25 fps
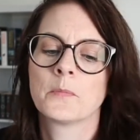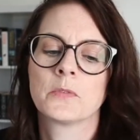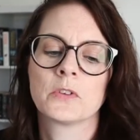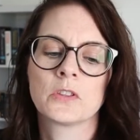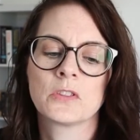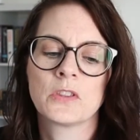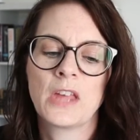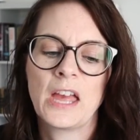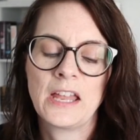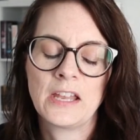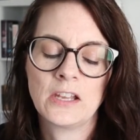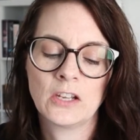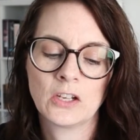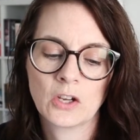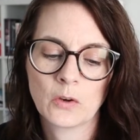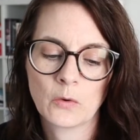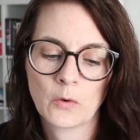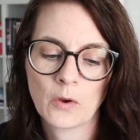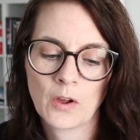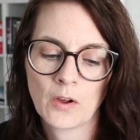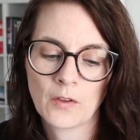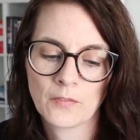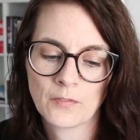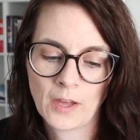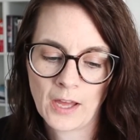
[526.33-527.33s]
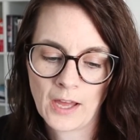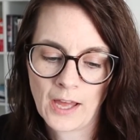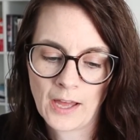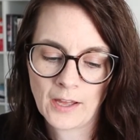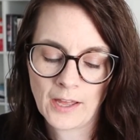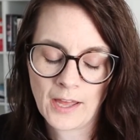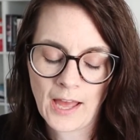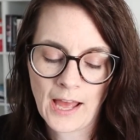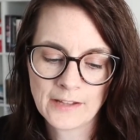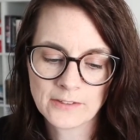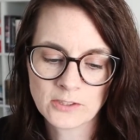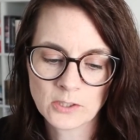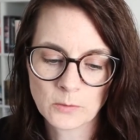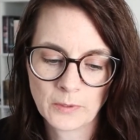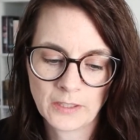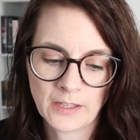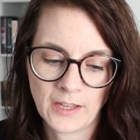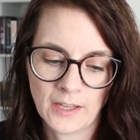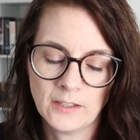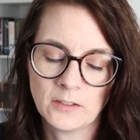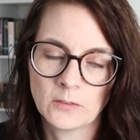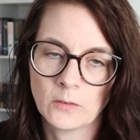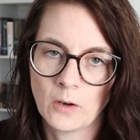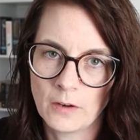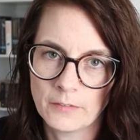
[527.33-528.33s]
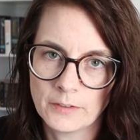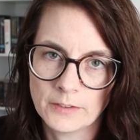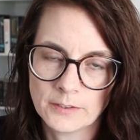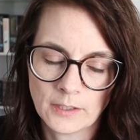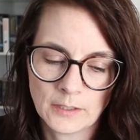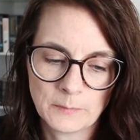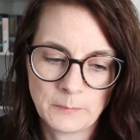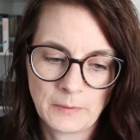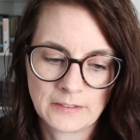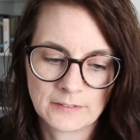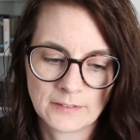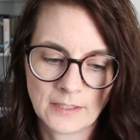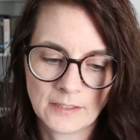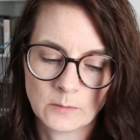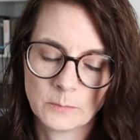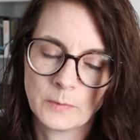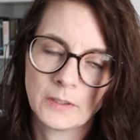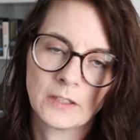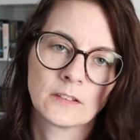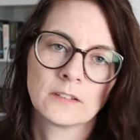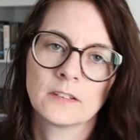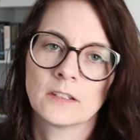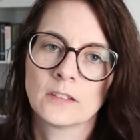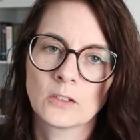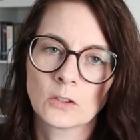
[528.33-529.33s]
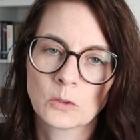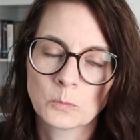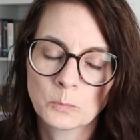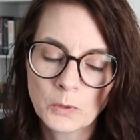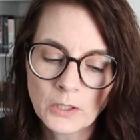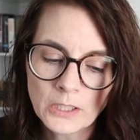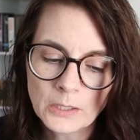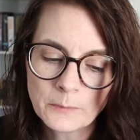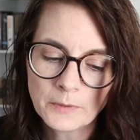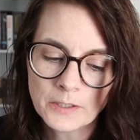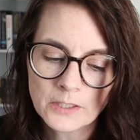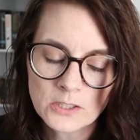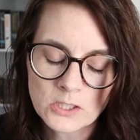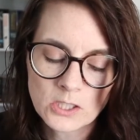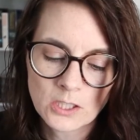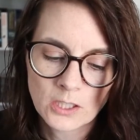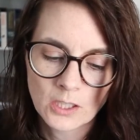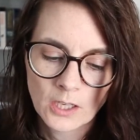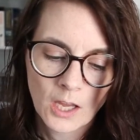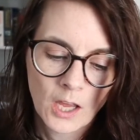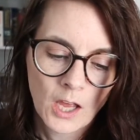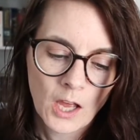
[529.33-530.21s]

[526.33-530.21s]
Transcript: then the answer we get obviously makes sense because this is pretty much